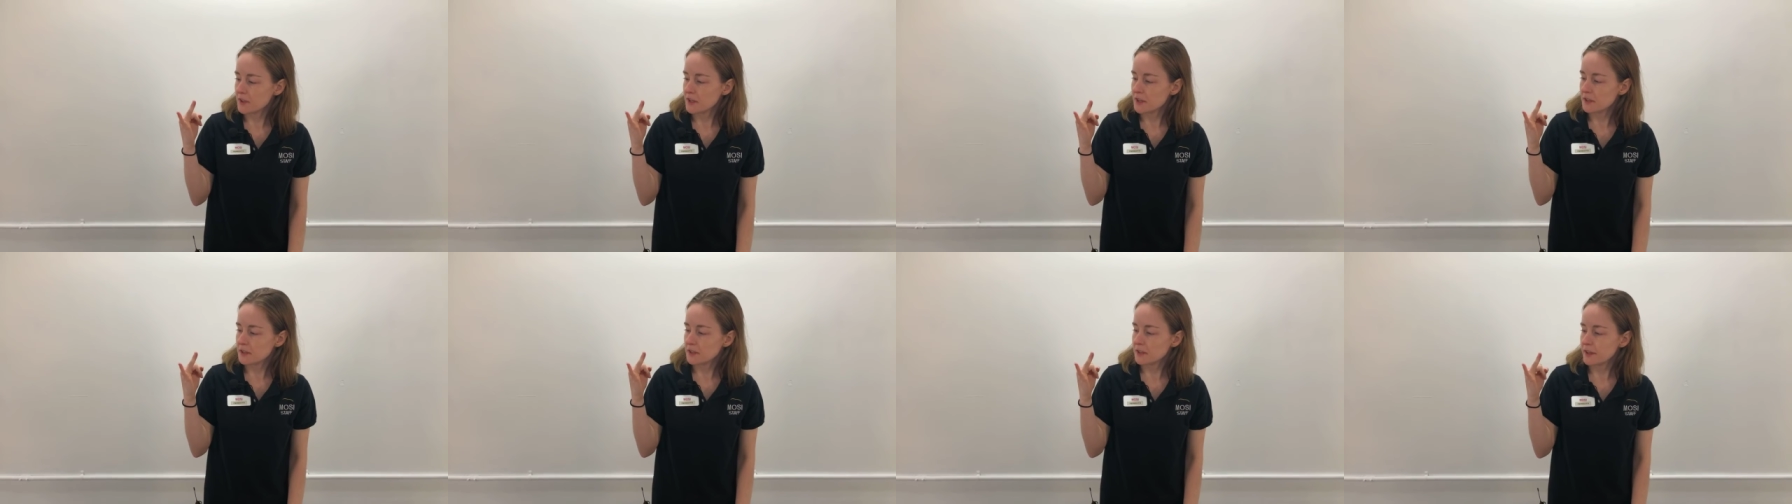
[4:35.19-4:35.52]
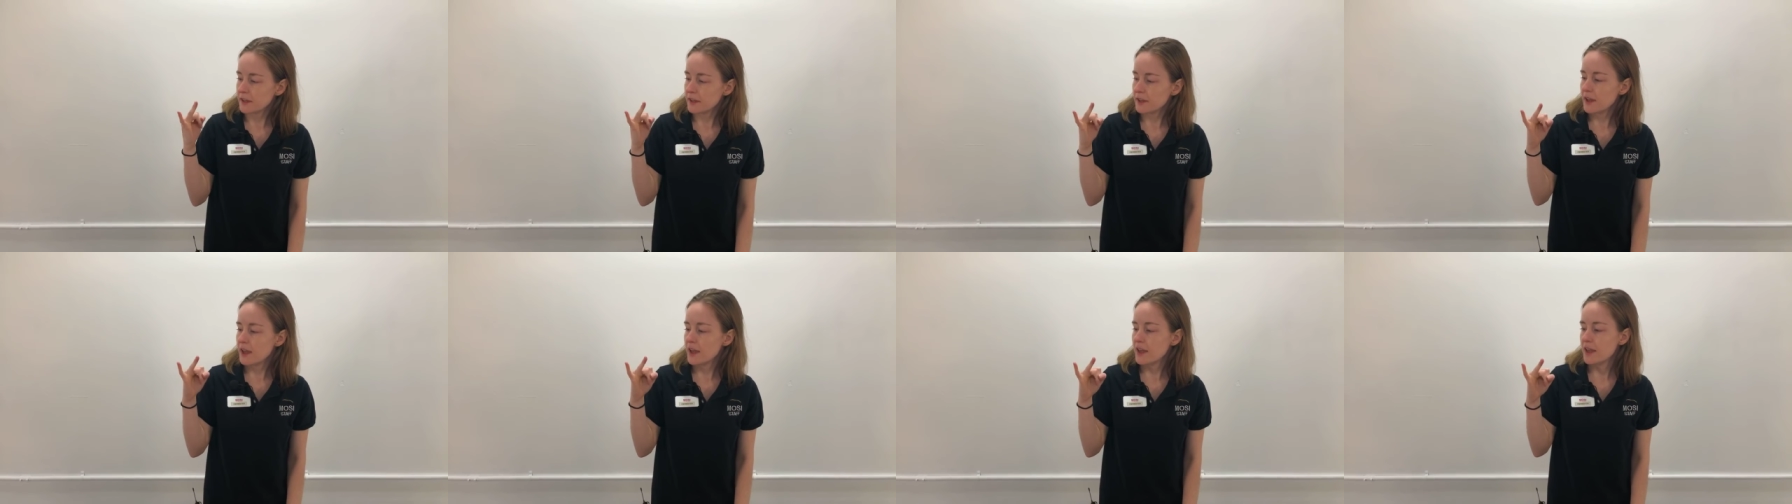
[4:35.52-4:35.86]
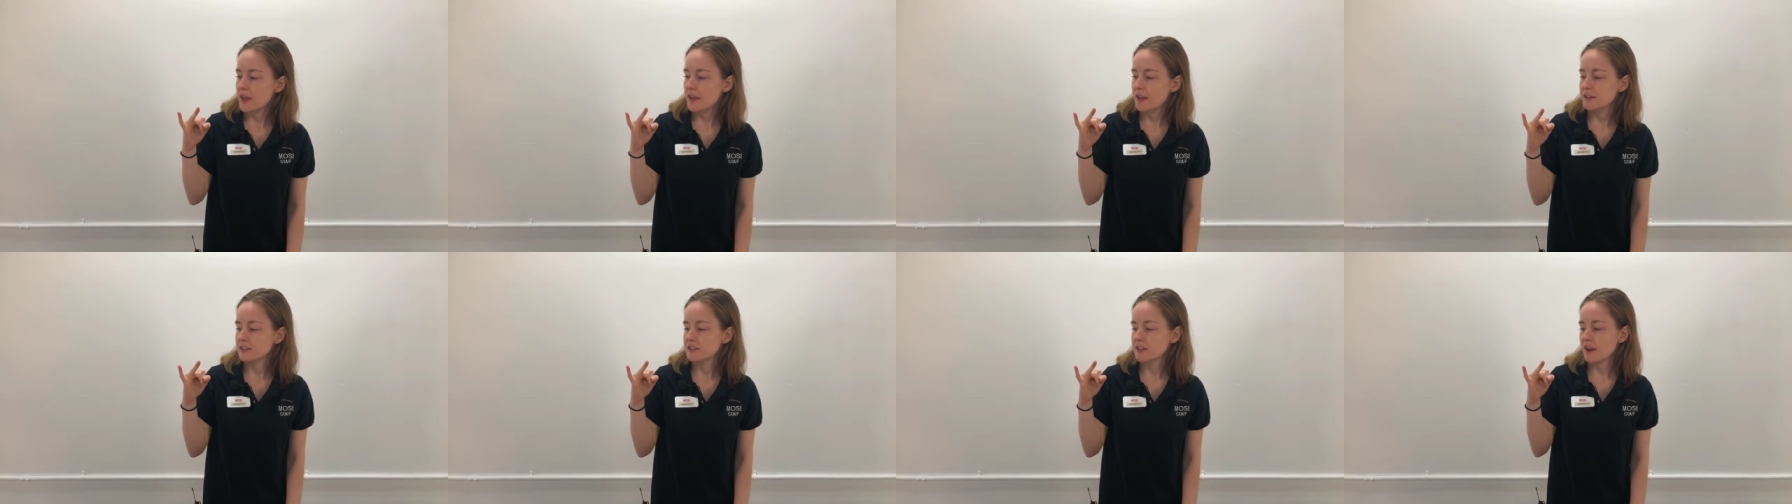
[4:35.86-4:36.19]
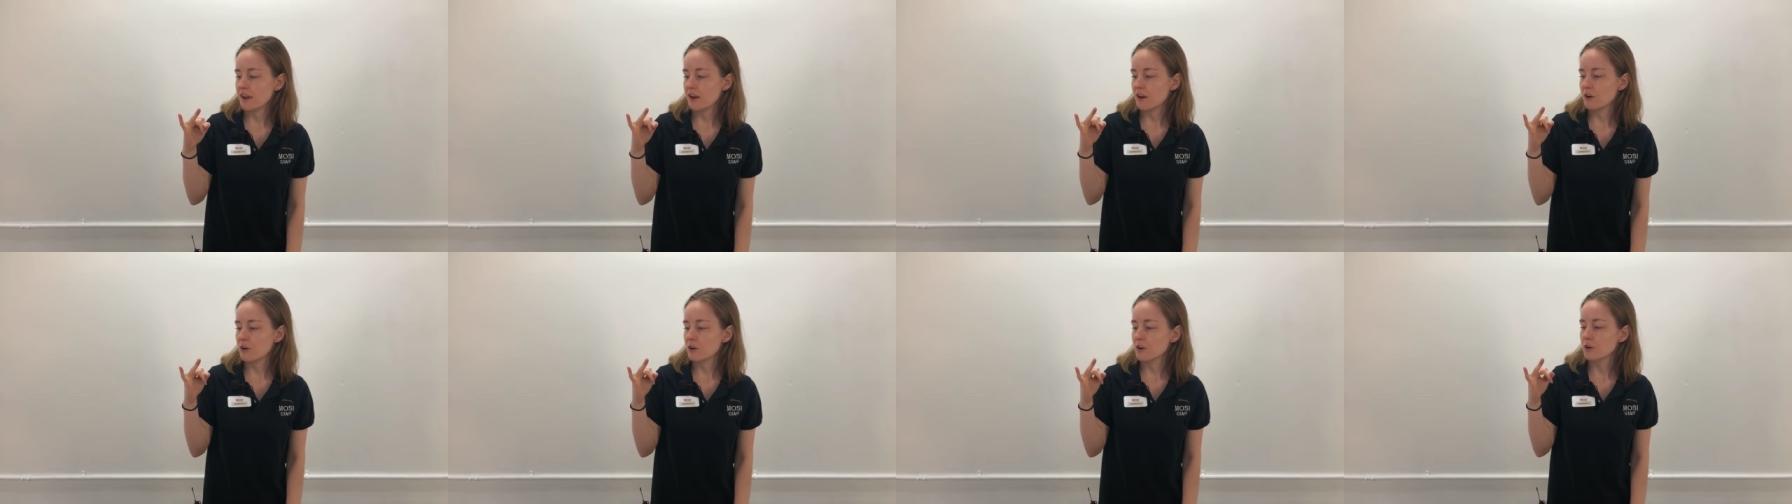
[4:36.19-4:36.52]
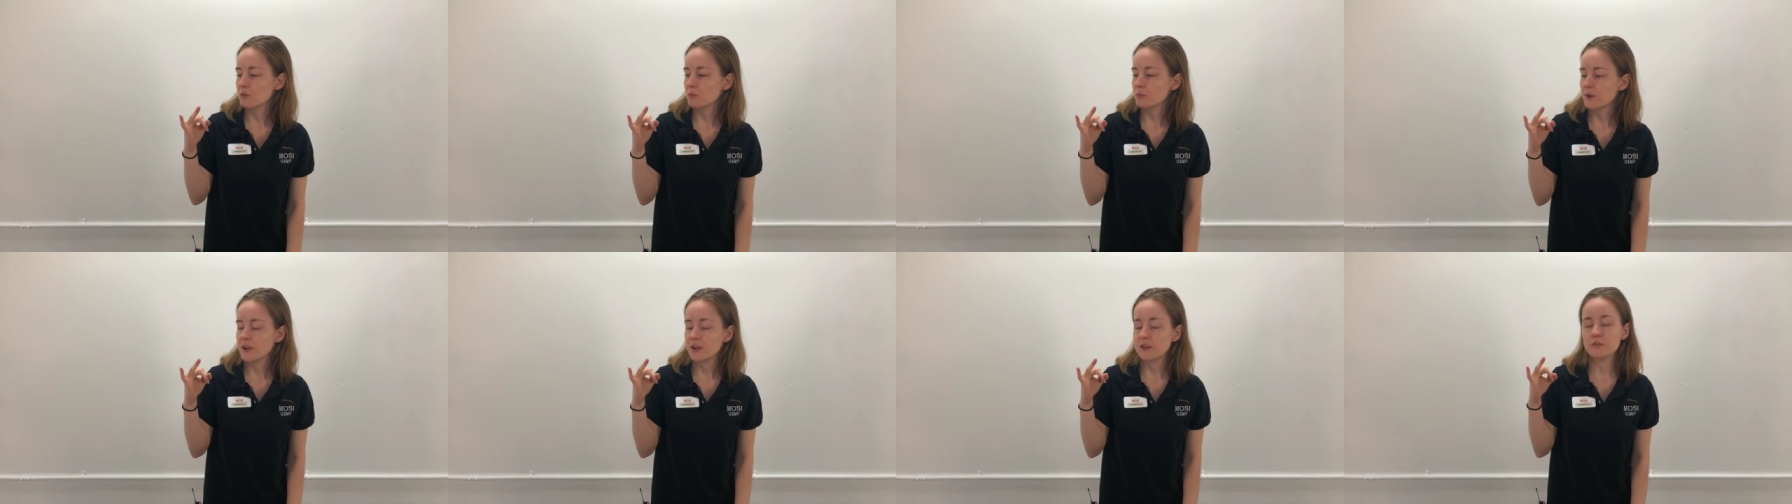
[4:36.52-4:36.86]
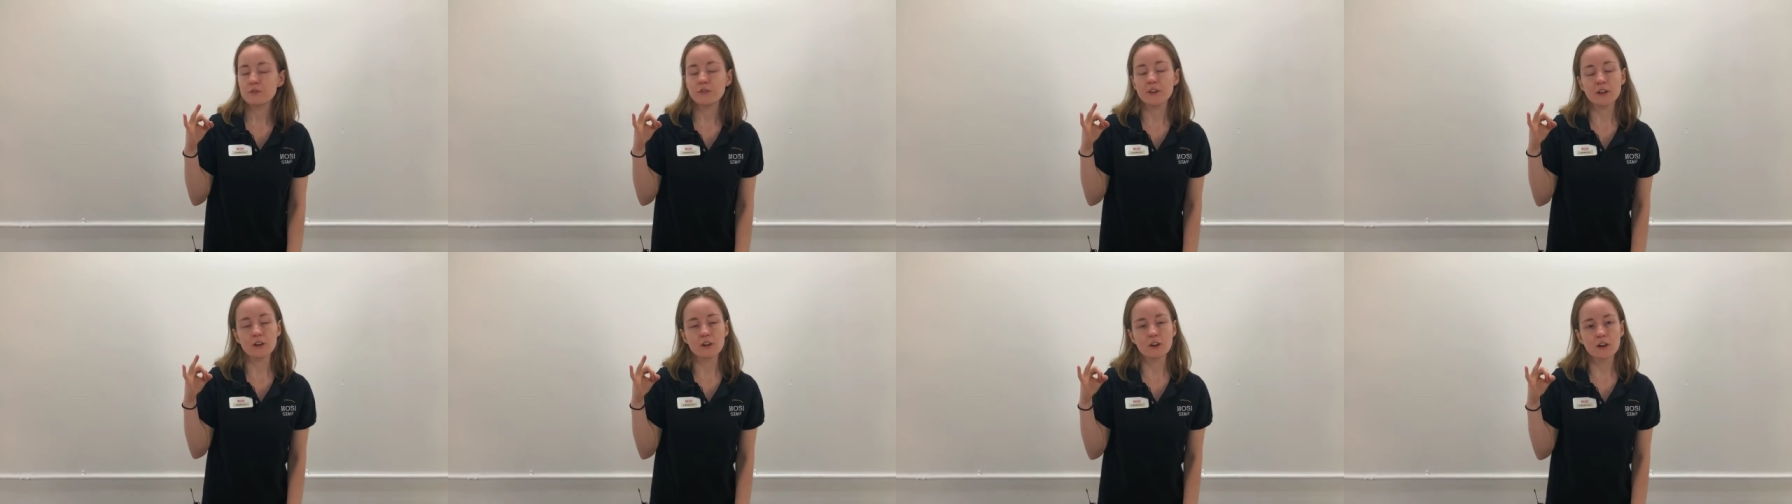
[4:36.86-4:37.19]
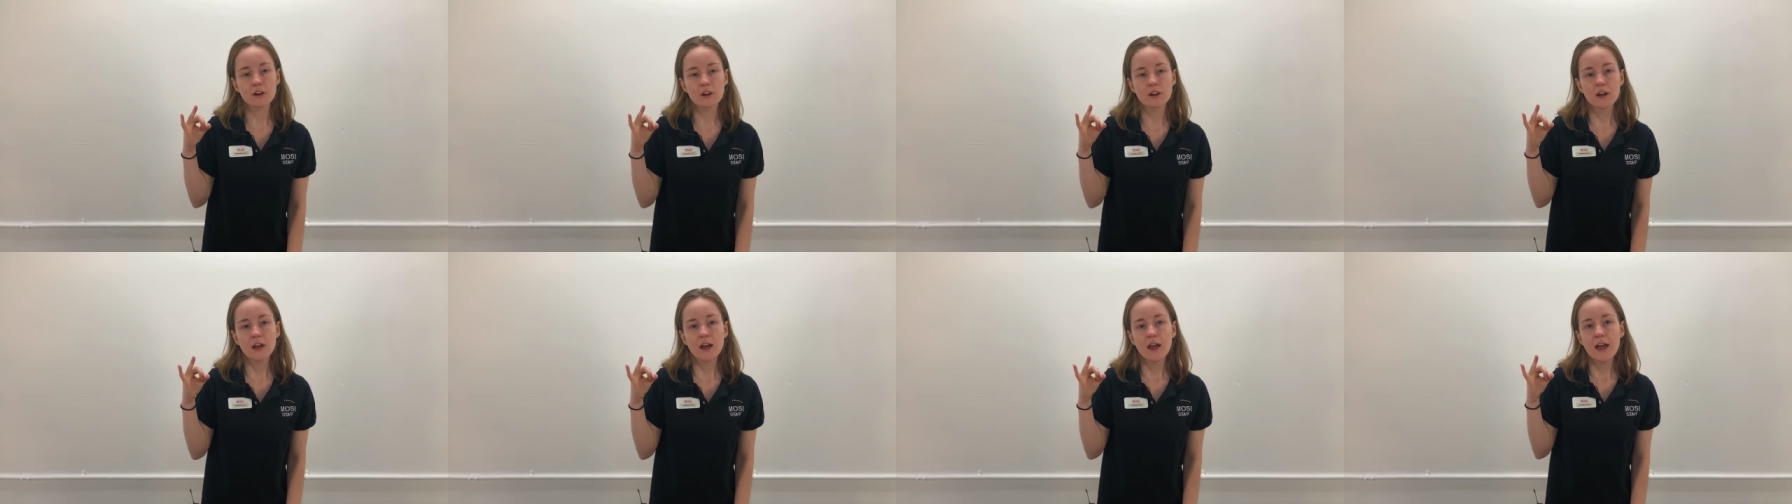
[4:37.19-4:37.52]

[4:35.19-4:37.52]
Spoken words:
pinky and our ring finger,